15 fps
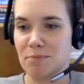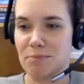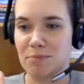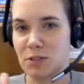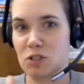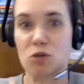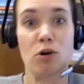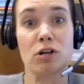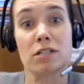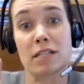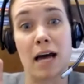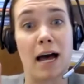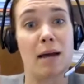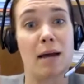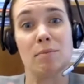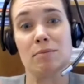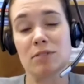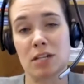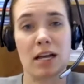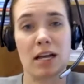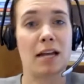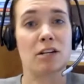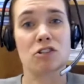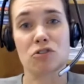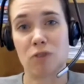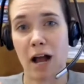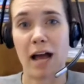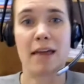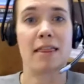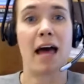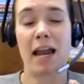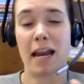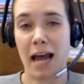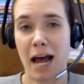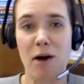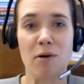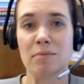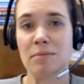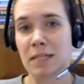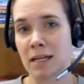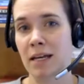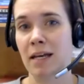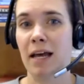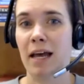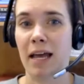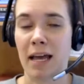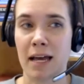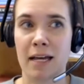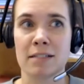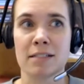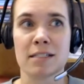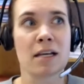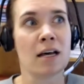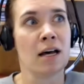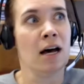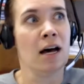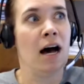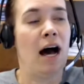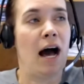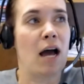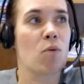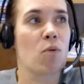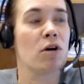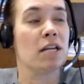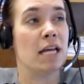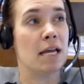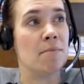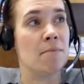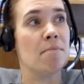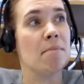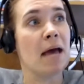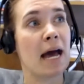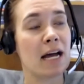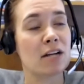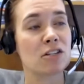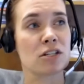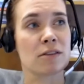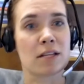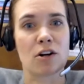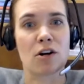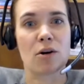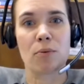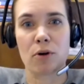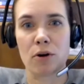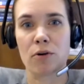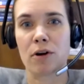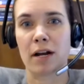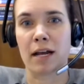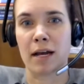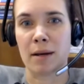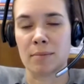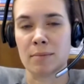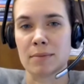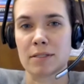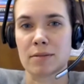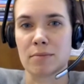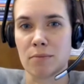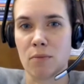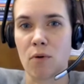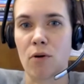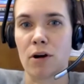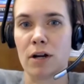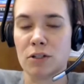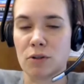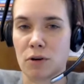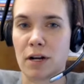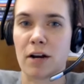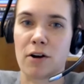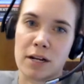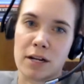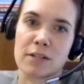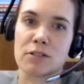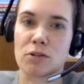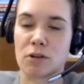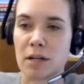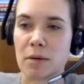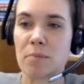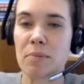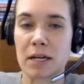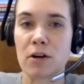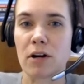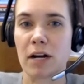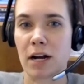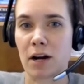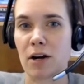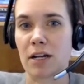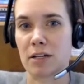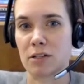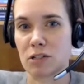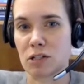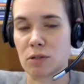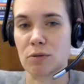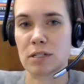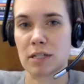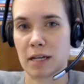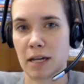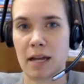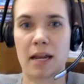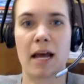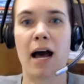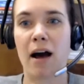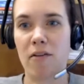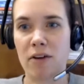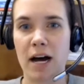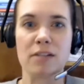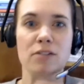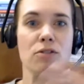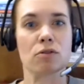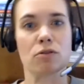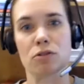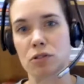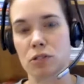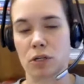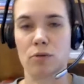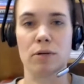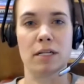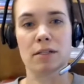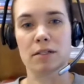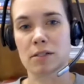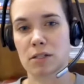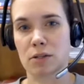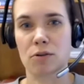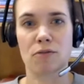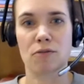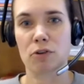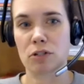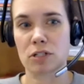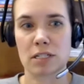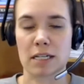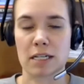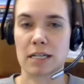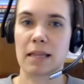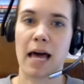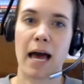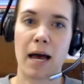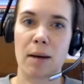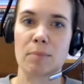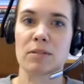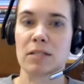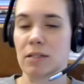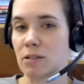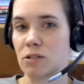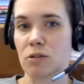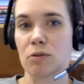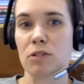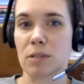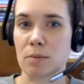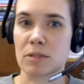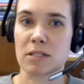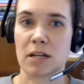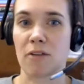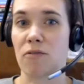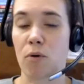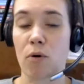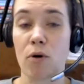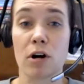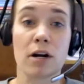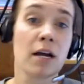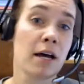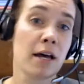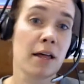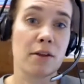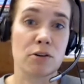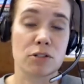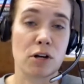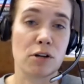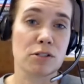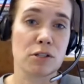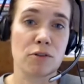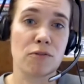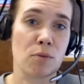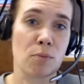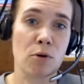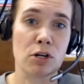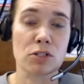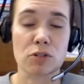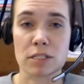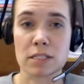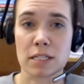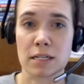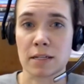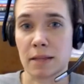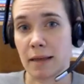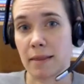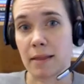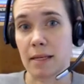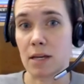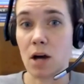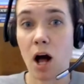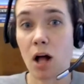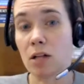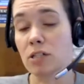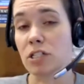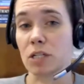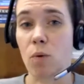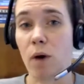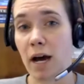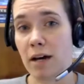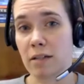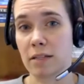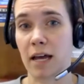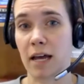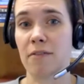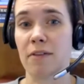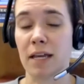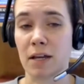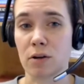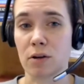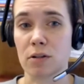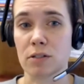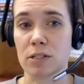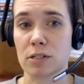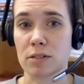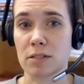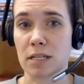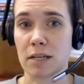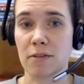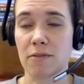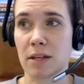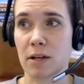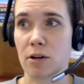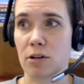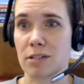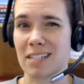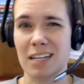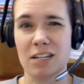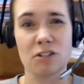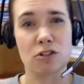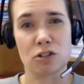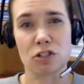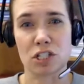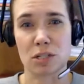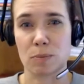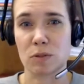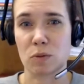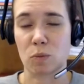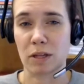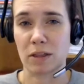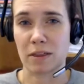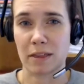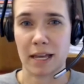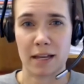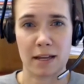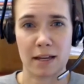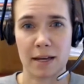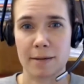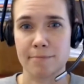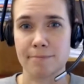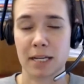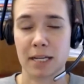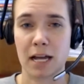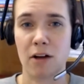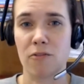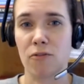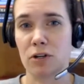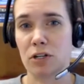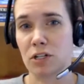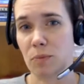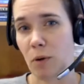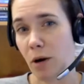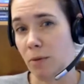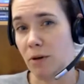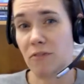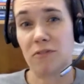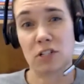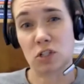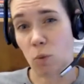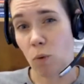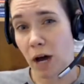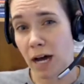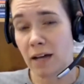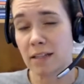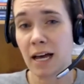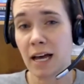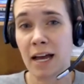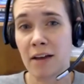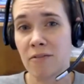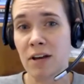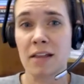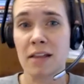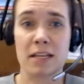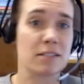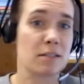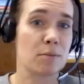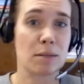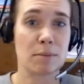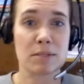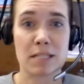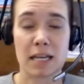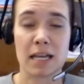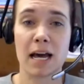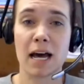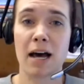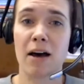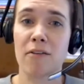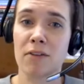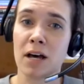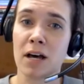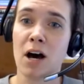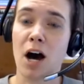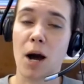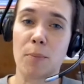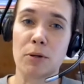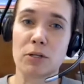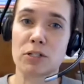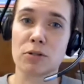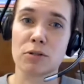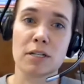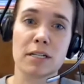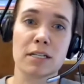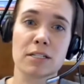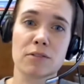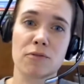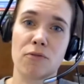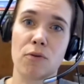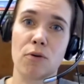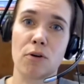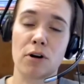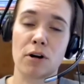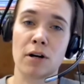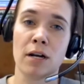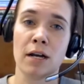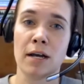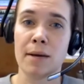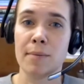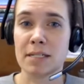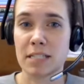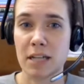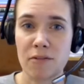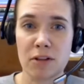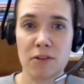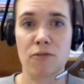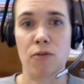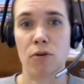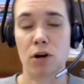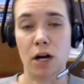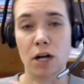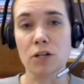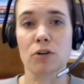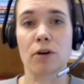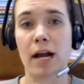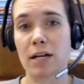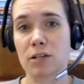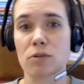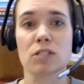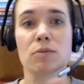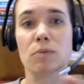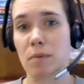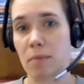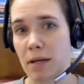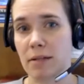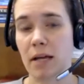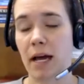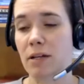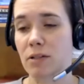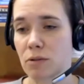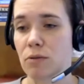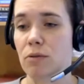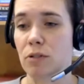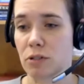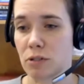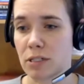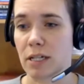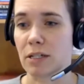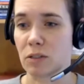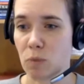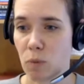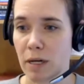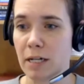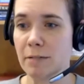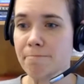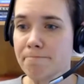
short time to kind of try that out. And I would imagine there are programs more in your area because you're in a bigger area too to kind of have high schoolers go into university labs and do some stuff. Or there's also, if you're more interested in like the ecology wildlife angle, to see if there's internships with like um, the California Department of Fish and Wildlife. I think sometimes they have opportunities for, I mean, definitely for undergraduates, but high schoolers as well.